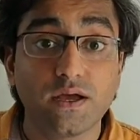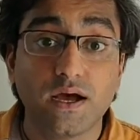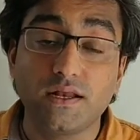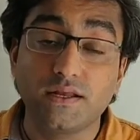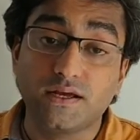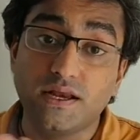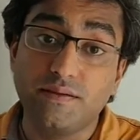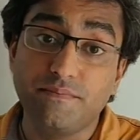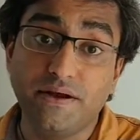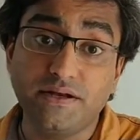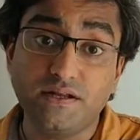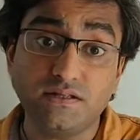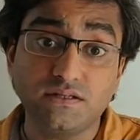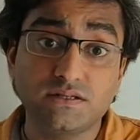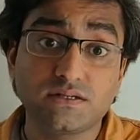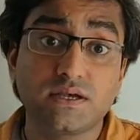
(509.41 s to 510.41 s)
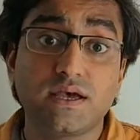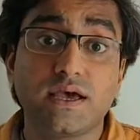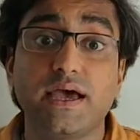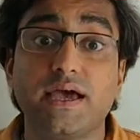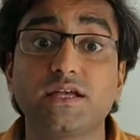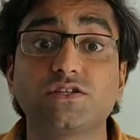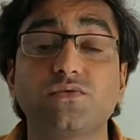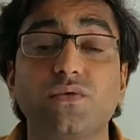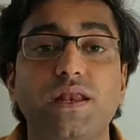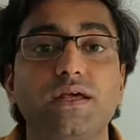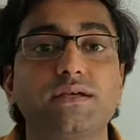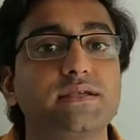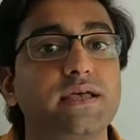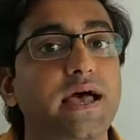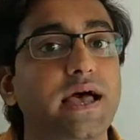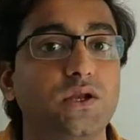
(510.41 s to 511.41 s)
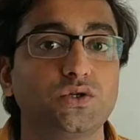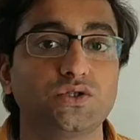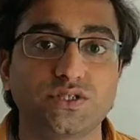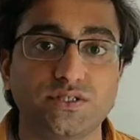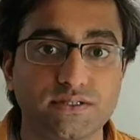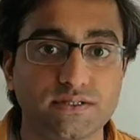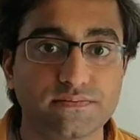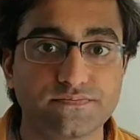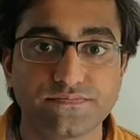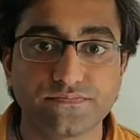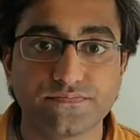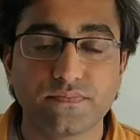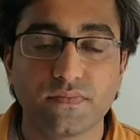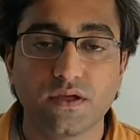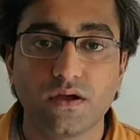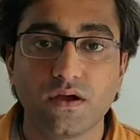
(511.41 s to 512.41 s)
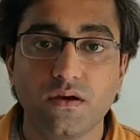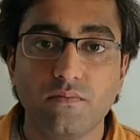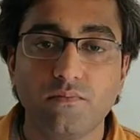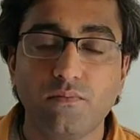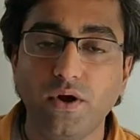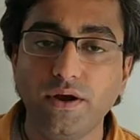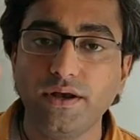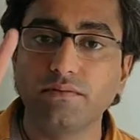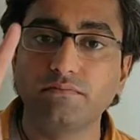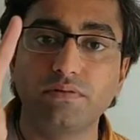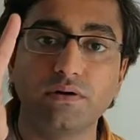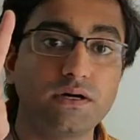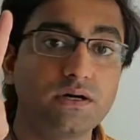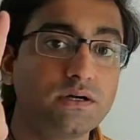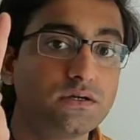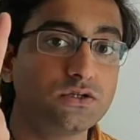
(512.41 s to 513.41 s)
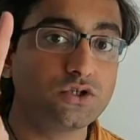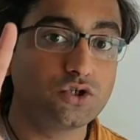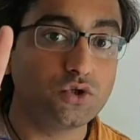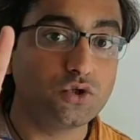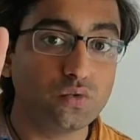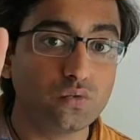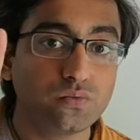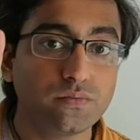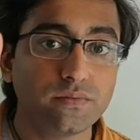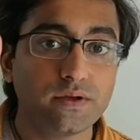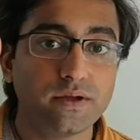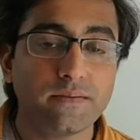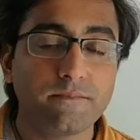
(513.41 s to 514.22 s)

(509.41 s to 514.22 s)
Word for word: alkali metals as well as halogens. Point number two,